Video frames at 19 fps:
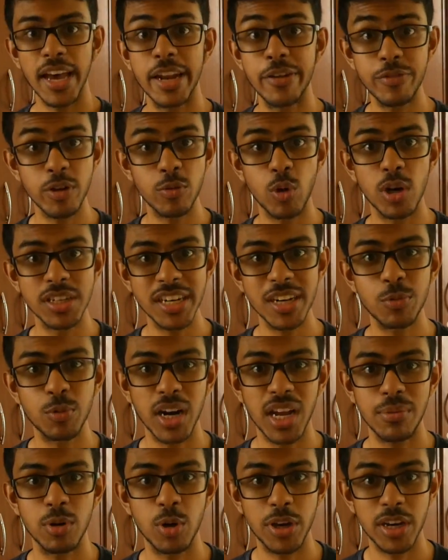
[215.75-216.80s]
And if you're wondering what
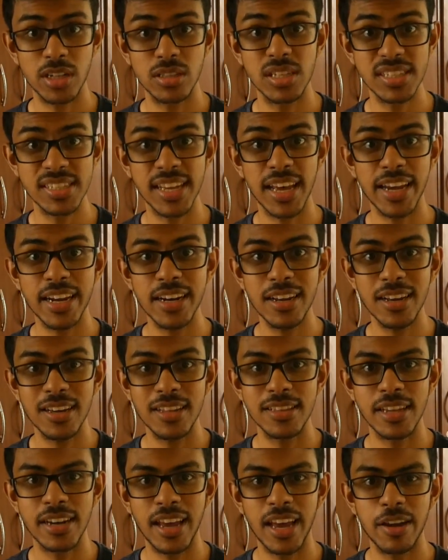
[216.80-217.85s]
I'm doing on the side,
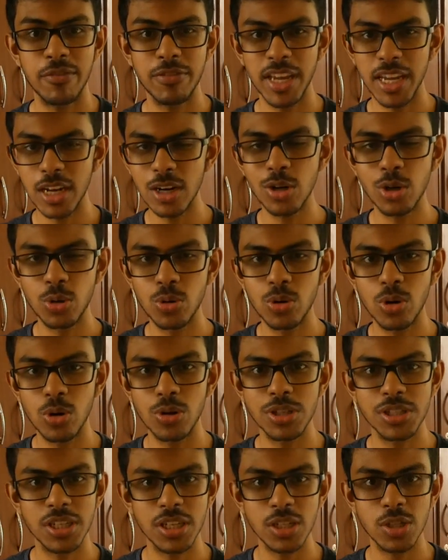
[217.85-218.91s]
then I've taken 2
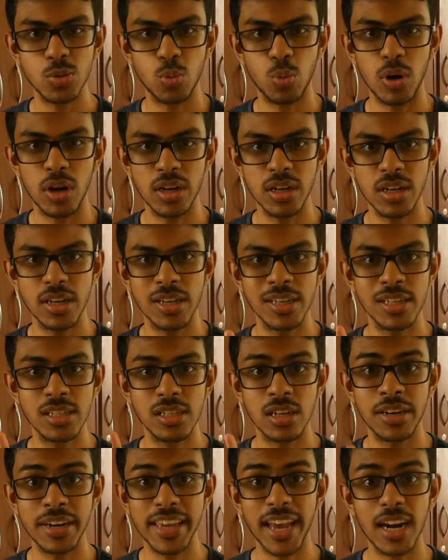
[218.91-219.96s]
courses. One is
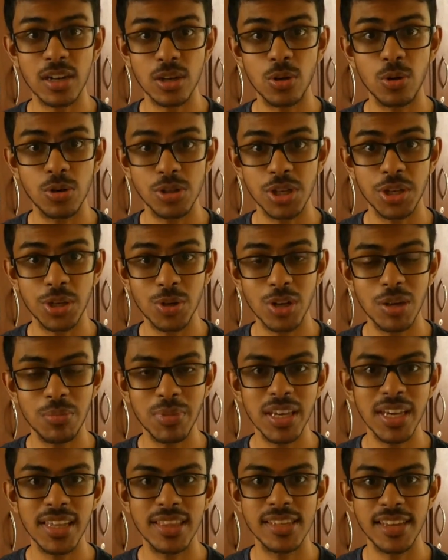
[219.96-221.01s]
a React course in
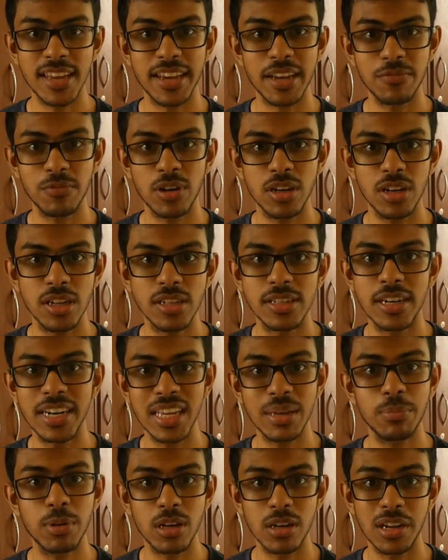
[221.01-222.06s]
Udemy and the second one is a
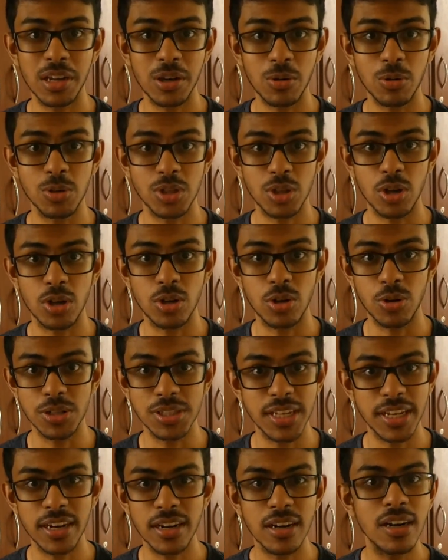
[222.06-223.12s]
deep learning course on
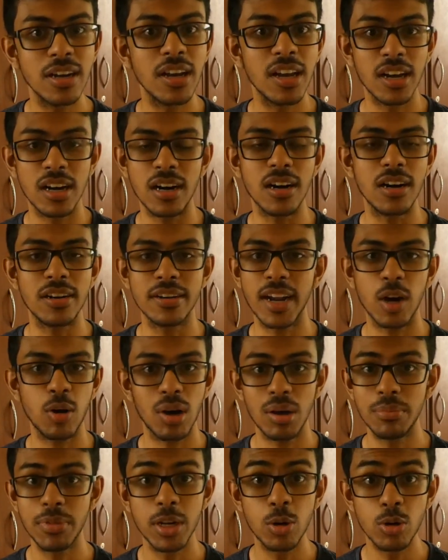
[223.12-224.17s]
Coursera. Now
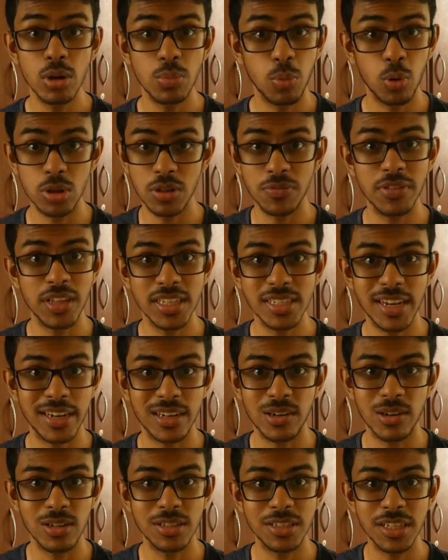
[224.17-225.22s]
I'm new to both of these
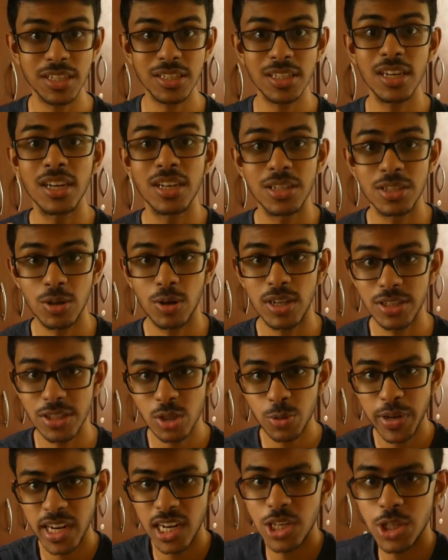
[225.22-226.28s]
technologies, so I'll just
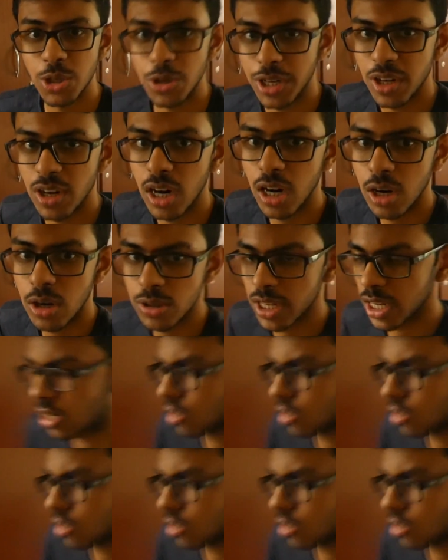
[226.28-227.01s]
quickly show you how they